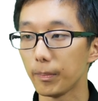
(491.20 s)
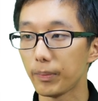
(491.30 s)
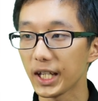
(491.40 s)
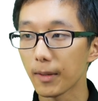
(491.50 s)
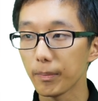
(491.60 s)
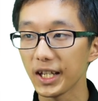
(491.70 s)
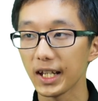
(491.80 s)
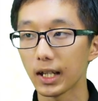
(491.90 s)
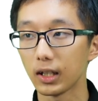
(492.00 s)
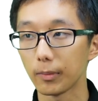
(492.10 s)

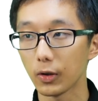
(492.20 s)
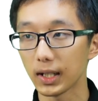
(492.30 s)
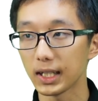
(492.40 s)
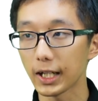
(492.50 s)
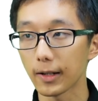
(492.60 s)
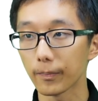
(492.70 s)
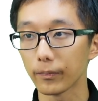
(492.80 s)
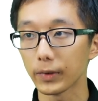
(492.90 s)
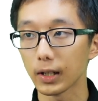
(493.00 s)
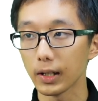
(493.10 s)
BMP and WNT.
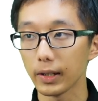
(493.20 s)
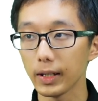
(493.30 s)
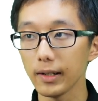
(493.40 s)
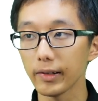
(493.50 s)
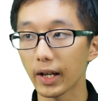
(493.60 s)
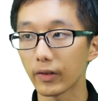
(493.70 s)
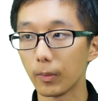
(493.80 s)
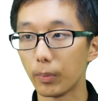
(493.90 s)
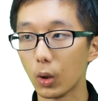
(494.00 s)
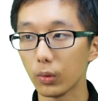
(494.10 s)
These have
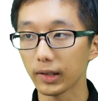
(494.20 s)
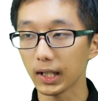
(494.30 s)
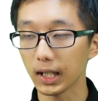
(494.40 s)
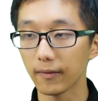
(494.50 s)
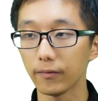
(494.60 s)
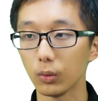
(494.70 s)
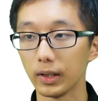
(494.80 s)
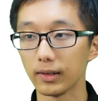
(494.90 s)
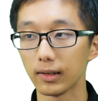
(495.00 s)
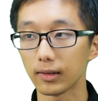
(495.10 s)
opposing
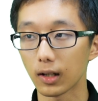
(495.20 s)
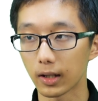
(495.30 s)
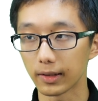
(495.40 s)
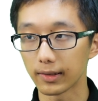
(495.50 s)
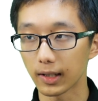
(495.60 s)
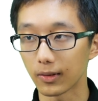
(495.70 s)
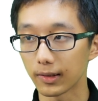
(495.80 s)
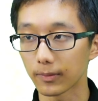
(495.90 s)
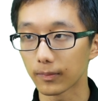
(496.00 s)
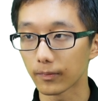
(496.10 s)
influences on the cells.